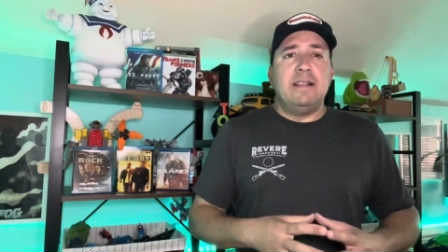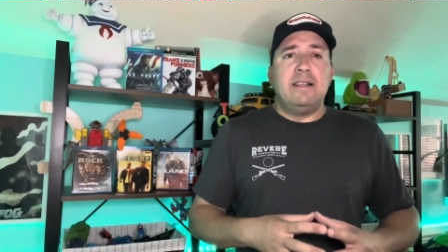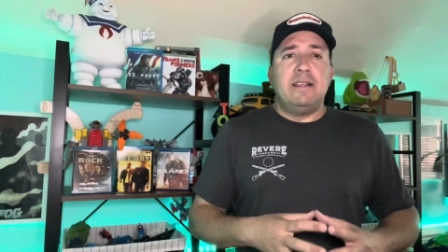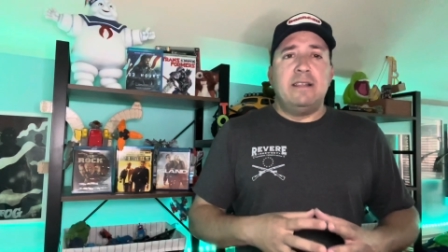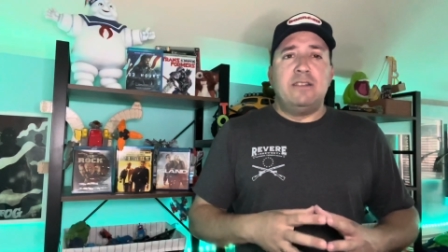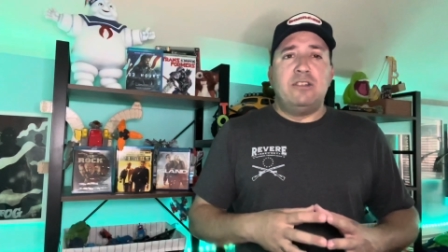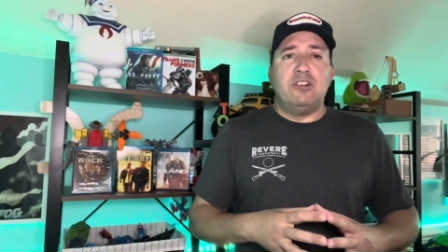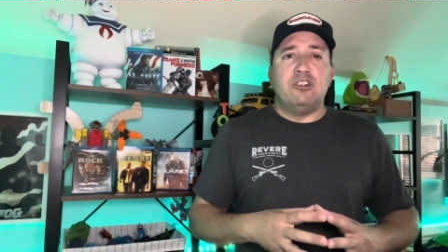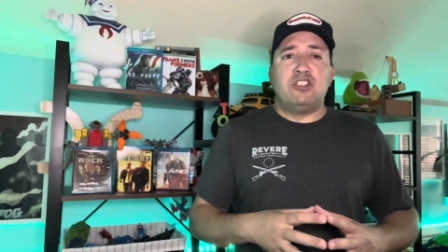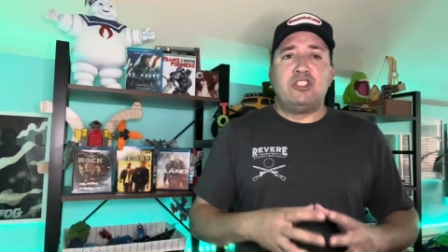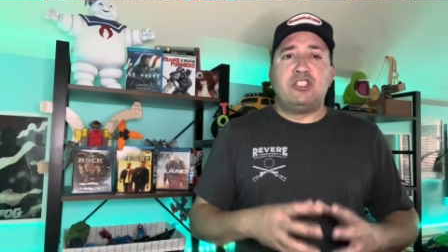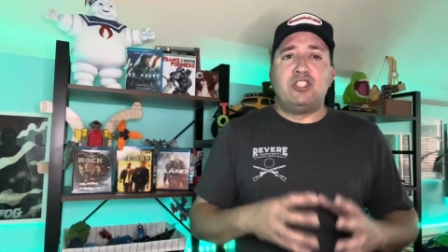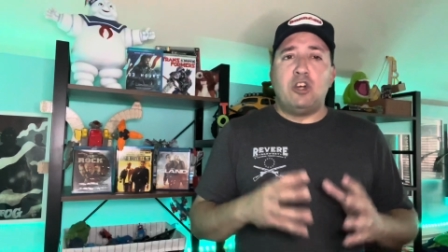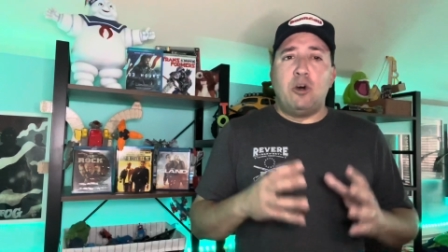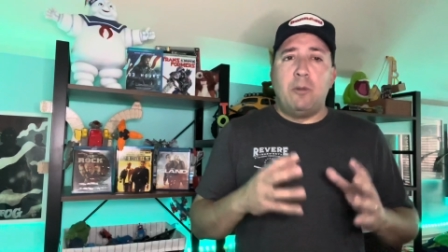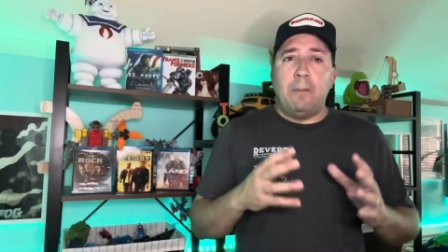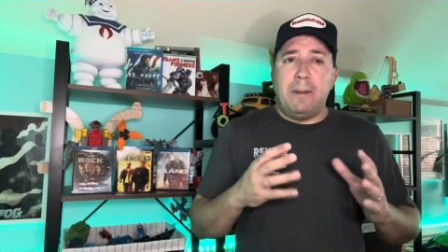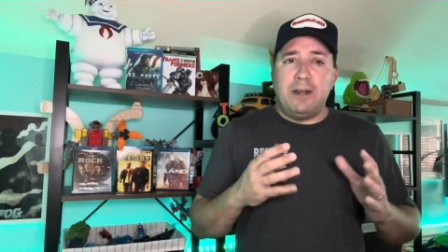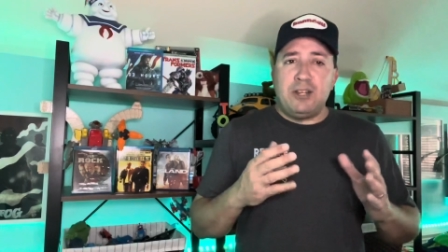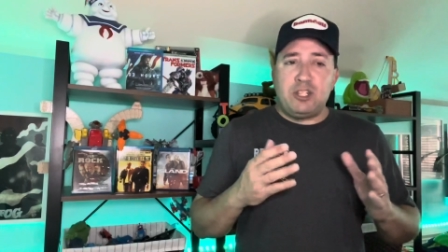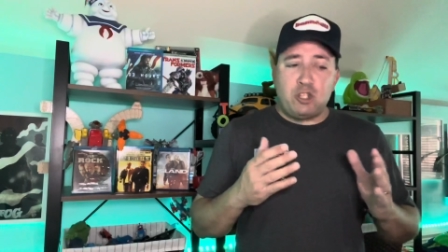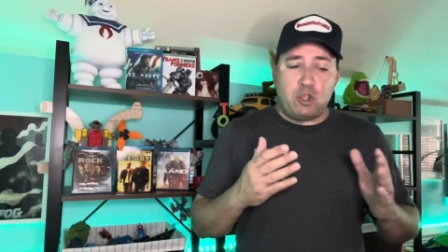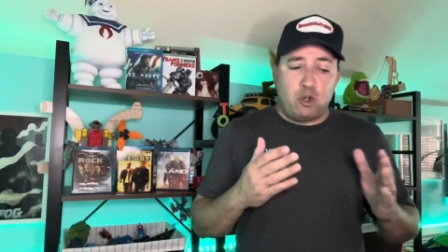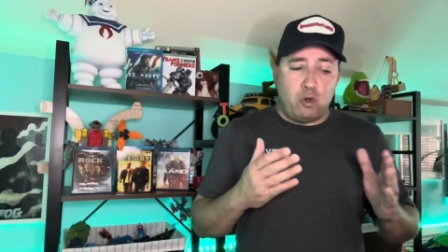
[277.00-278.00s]
There's so
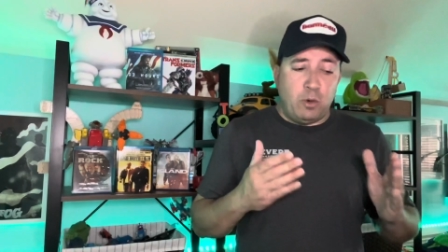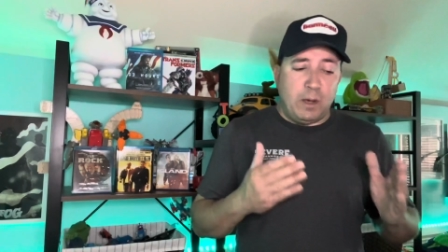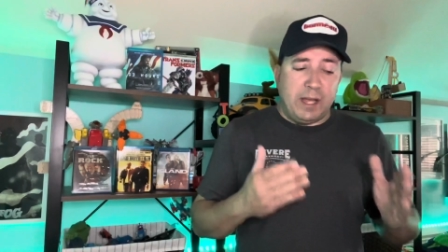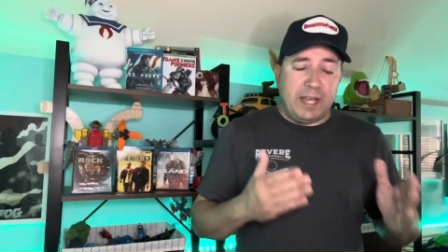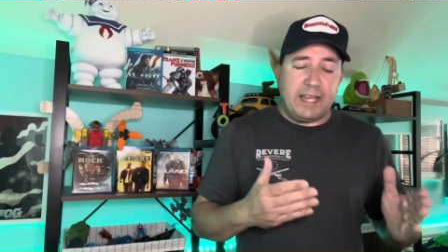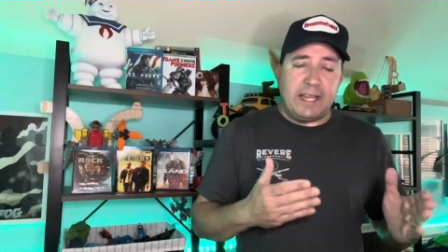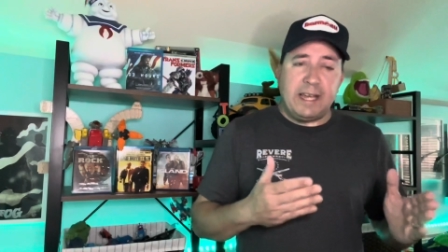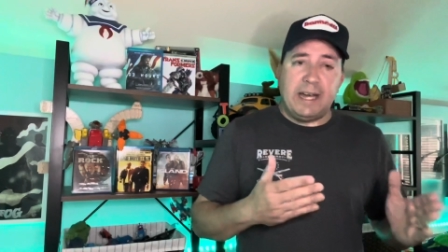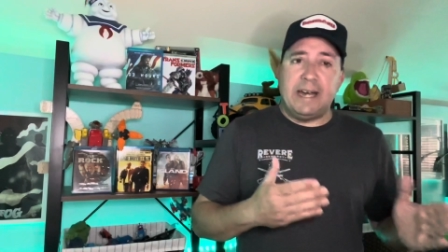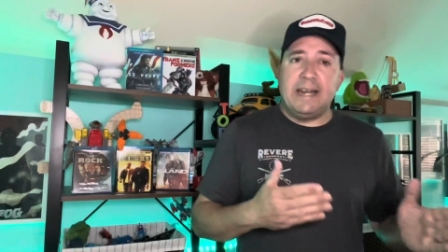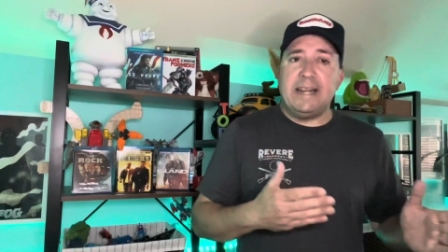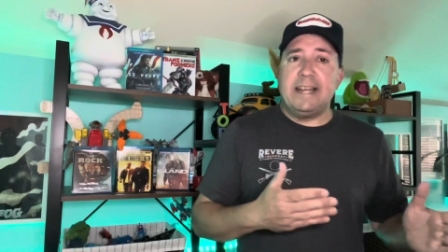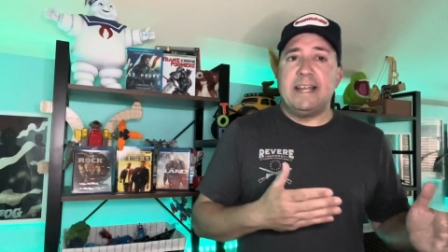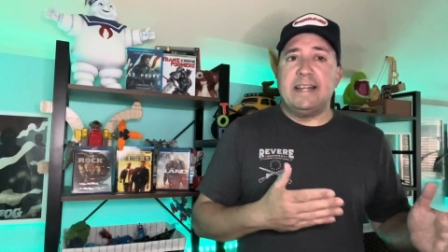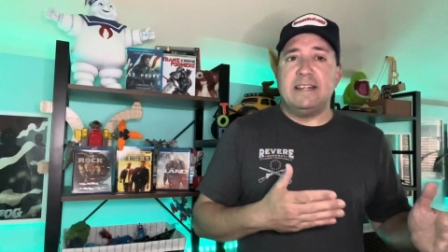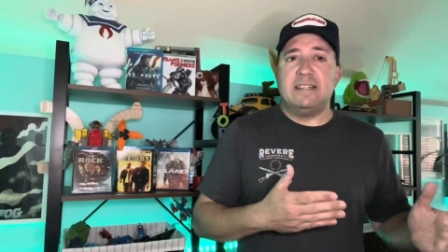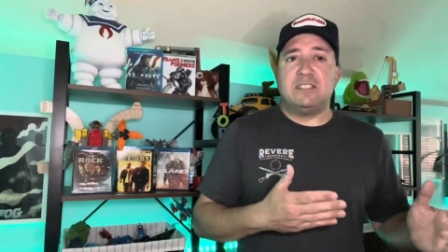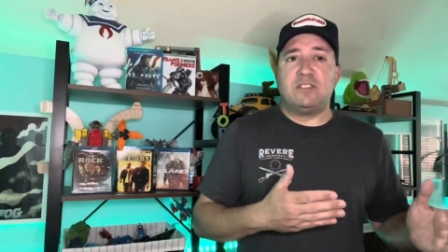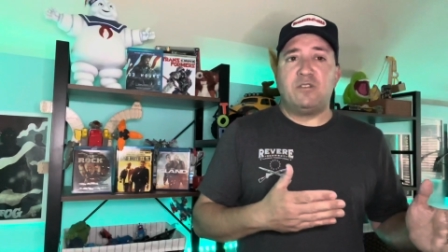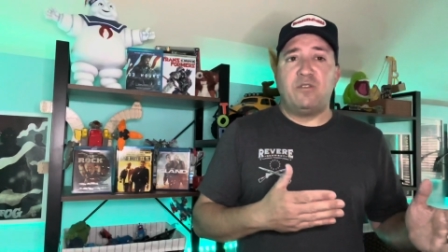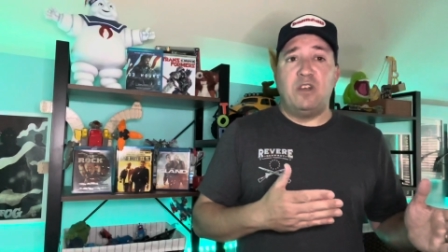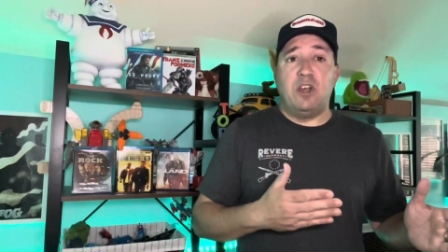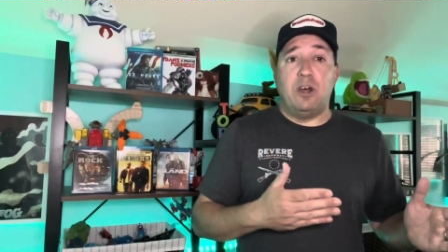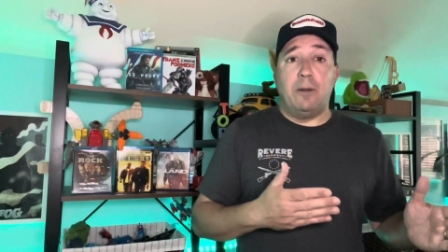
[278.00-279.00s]
much quick cutting in
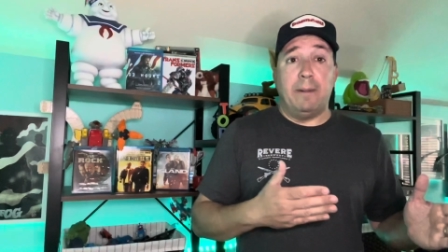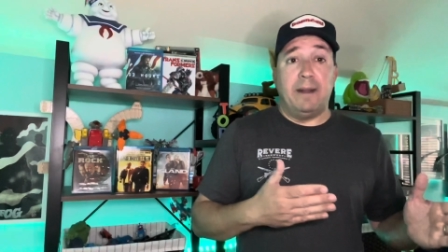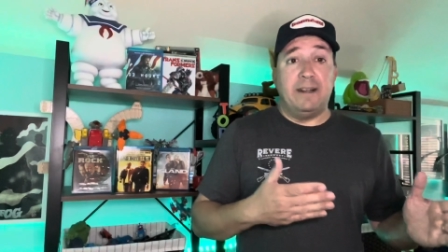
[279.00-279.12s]
this film,